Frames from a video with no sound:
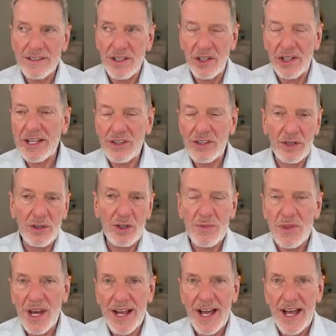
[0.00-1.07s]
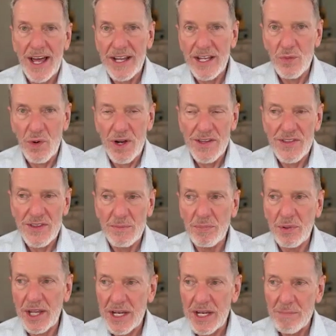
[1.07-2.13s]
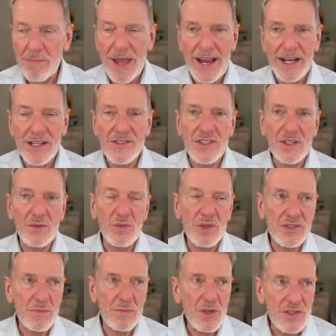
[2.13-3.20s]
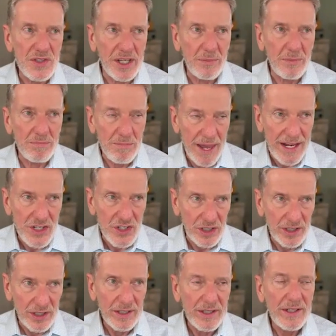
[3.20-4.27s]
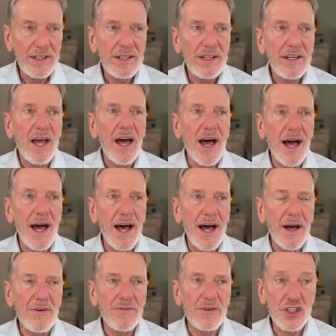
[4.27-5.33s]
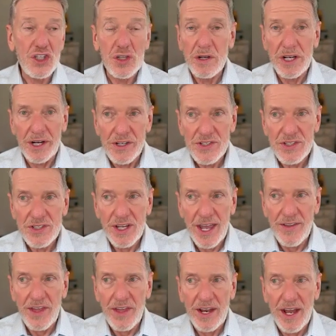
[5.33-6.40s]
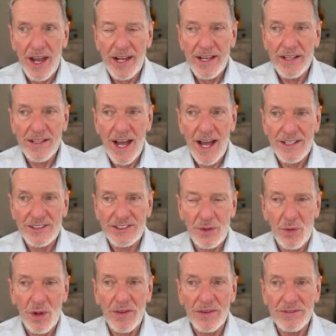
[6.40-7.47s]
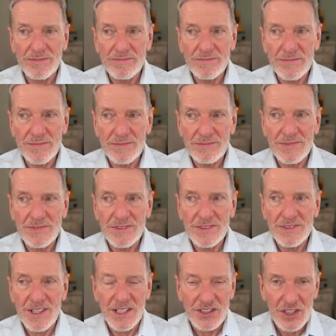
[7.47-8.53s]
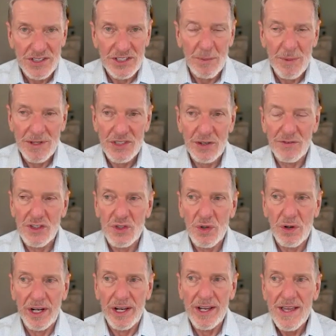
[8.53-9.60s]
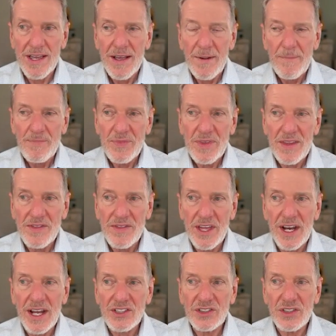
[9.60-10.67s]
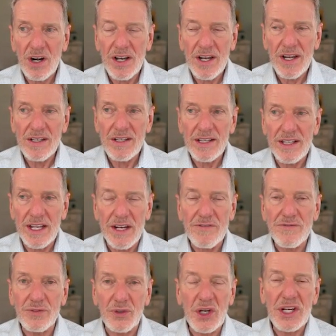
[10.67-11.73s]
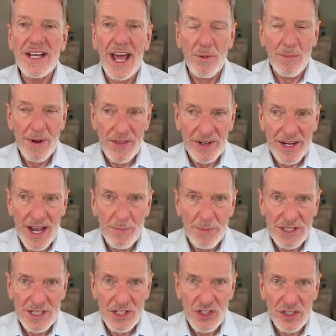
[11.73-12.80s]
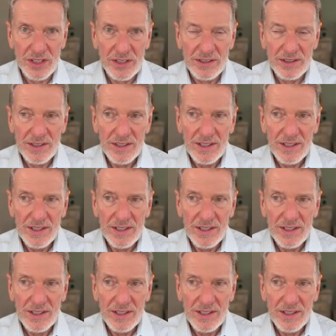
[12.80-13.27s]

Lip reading: clique, the group that I got in with, and played in bands and was a music major for 2 years. And then I said, well, then I started telling myself a story. Then I started getting freaked out by the competition